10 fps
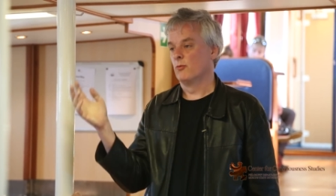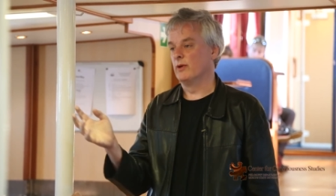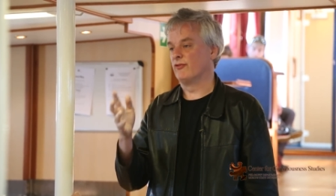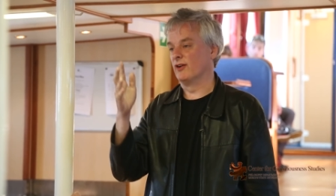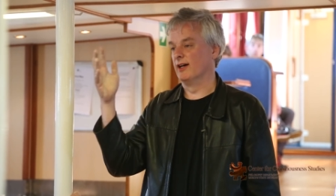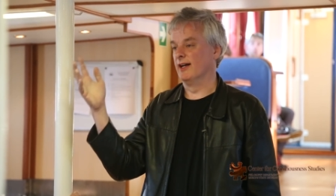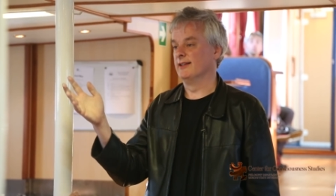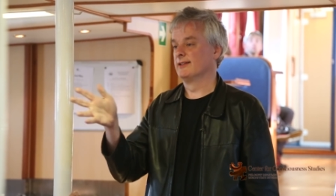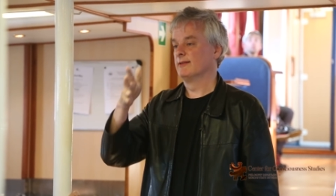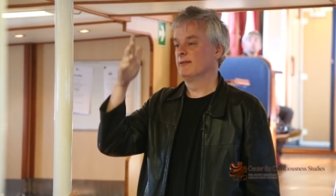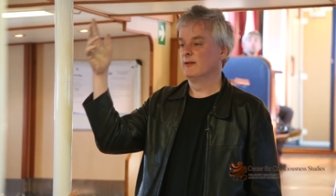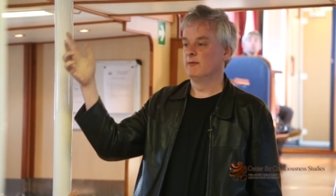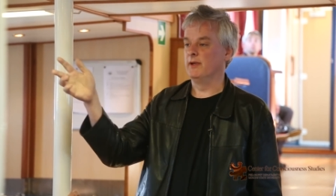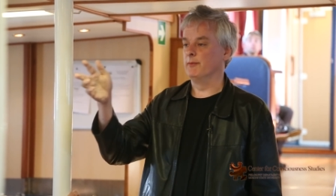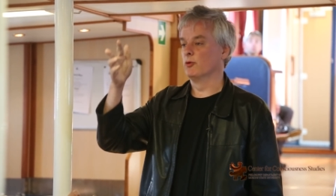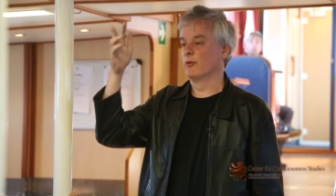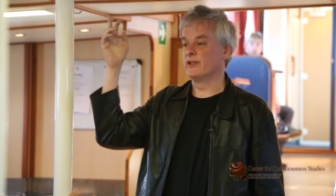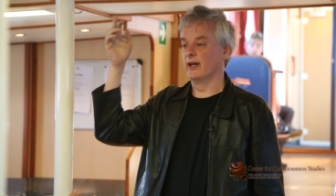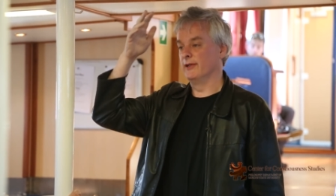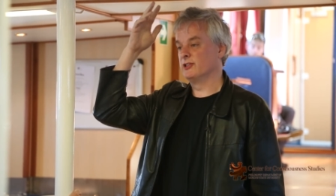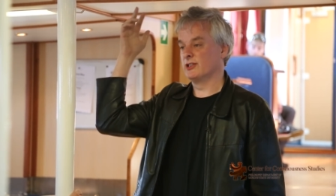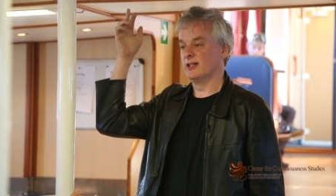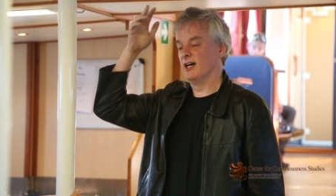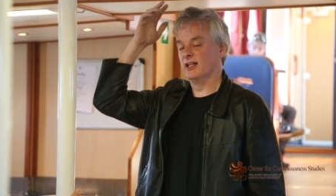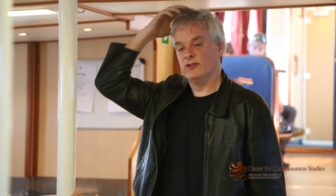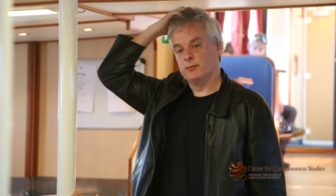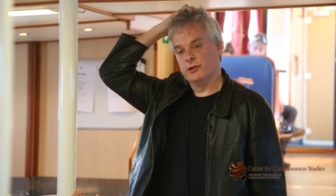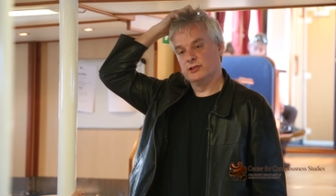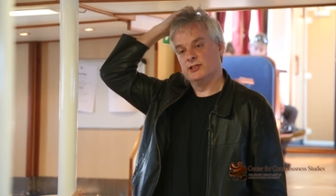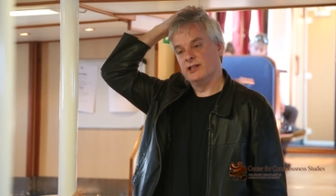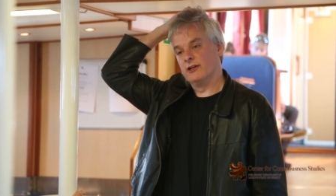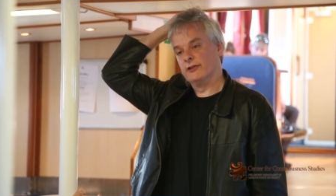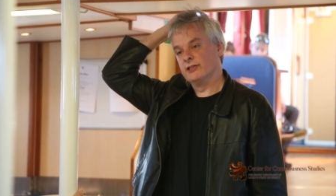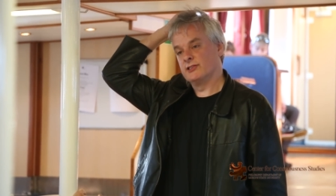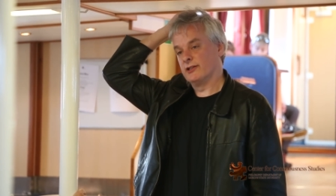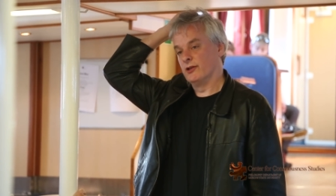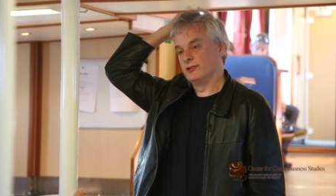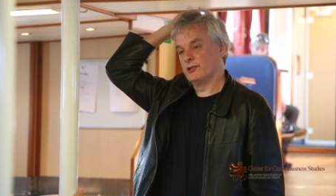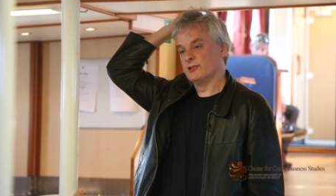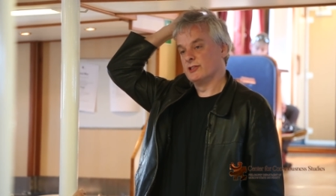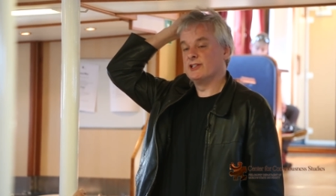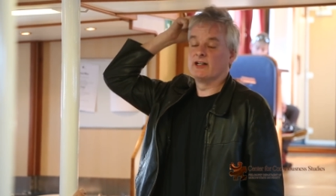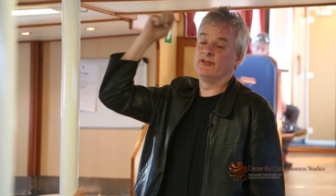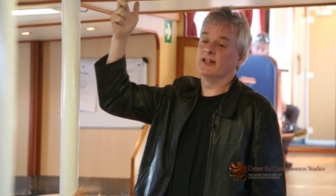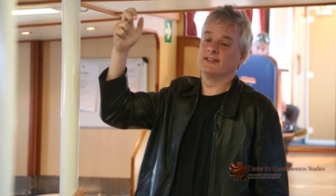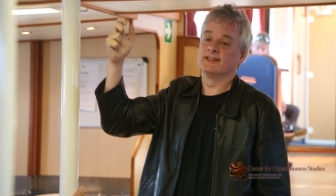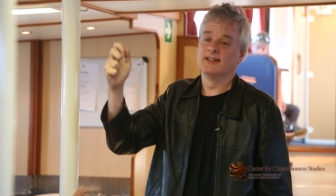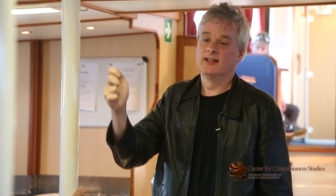we find people with damage to high-level processing areas, their consciousness is unaffected.